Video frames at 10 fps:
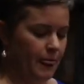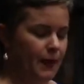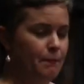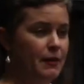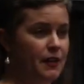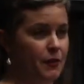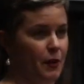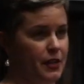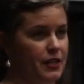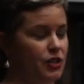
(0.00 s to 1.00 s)
The myth
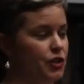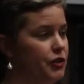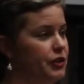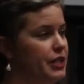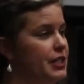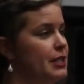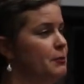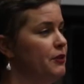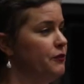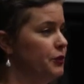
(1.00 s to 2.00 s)
was that children needed to
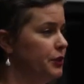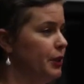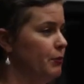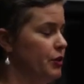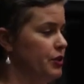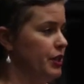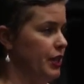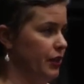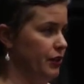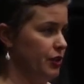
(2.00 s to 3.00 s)
be fully immersed in
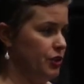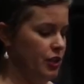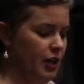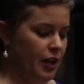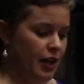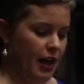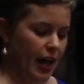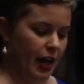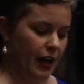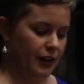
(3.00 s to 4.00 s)
English
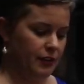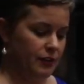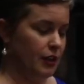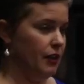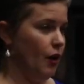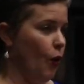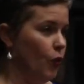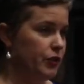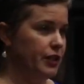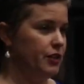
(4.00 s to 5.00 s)
and
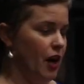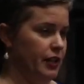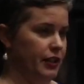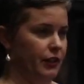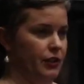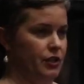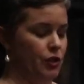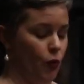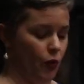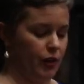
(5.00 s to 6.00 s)
only taught in English
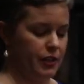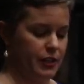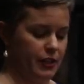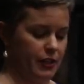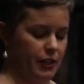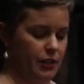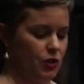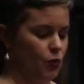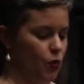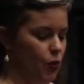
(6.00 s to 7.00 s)
in order to succeed in
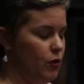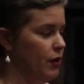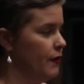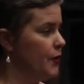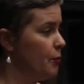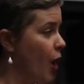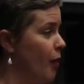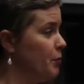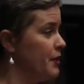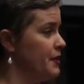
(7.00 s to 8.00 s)
school. The
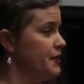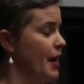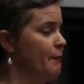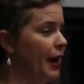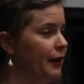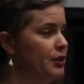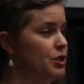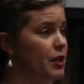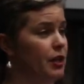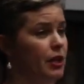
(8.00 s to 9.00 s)
problem is that
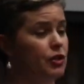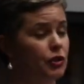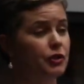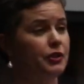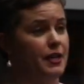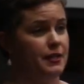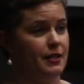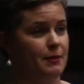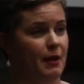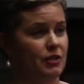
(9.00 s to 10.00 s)
parents internalized
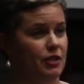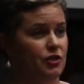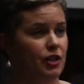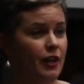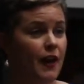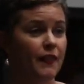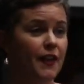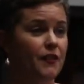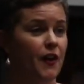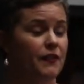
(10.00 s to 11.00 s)
this message, and
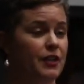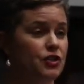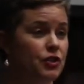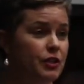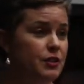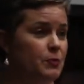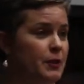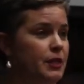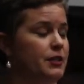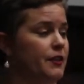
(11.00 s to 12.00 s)
they thought they shouldn't
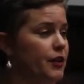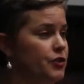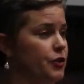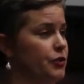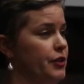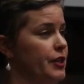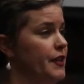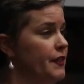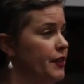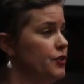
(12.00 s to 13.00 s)
speak to their children
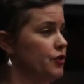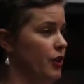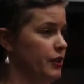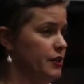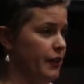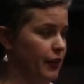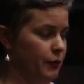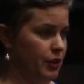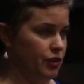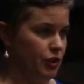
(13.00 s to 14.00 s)
in their strongest
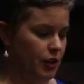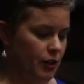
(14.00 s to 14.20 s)
language